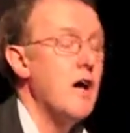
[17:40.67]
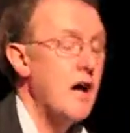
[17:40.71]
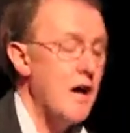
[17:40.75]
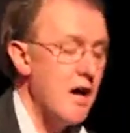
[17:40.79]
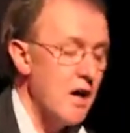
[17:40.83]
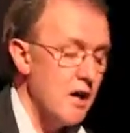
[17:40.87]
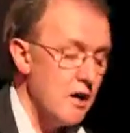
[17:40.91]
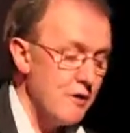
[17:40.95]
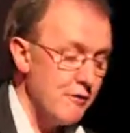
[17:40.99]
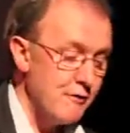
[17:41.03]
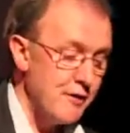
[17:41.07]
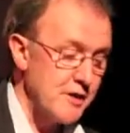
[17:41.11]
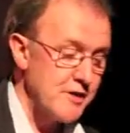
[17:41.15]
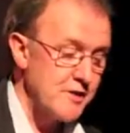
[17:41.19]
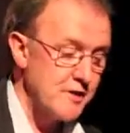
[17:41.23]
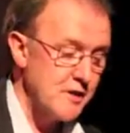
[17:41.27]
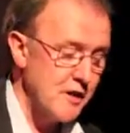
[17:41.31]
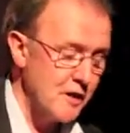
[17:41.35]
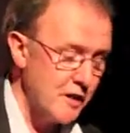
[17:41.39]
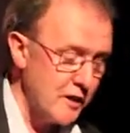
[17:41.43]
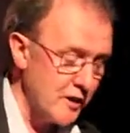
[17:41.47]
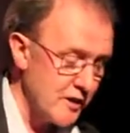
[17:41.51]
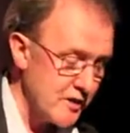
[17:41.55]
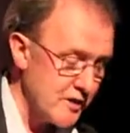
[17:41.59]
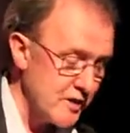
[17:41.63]

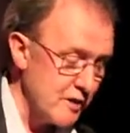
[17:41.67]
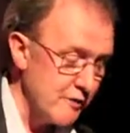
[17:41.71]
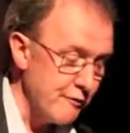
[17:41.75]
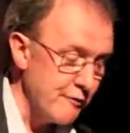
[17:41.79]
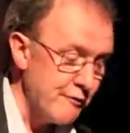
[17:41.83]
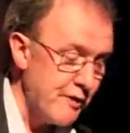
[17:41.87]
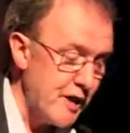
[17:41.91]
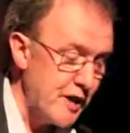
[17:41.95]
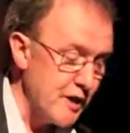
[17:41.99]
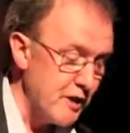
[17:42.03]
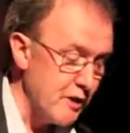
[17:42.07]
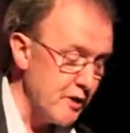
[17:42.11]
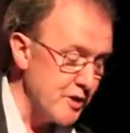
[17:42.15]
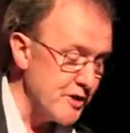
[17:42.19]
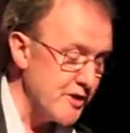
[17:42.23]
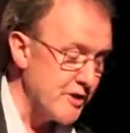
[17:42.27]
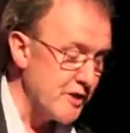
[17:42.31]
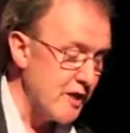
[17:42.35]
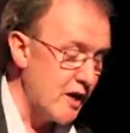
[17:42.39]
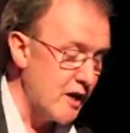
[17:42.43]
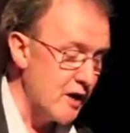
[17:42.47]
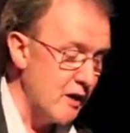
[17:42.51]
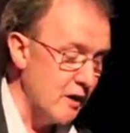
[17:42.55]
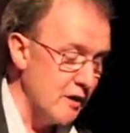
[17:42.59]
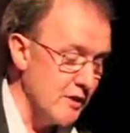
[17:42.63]
fastidious and finer
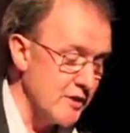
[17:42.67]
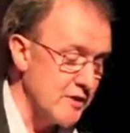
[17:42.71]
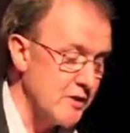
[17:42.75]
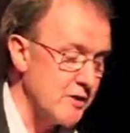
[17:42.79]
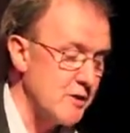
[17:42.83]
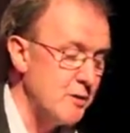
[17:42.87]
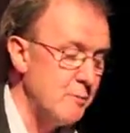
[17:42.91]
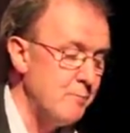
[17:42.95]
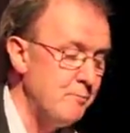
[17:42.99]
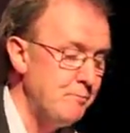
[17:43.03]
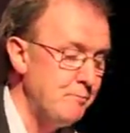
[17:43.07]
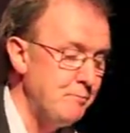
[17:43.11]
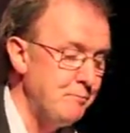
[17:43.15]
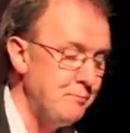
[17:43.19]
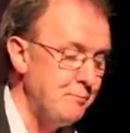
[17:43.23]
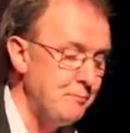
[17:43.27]
stylist.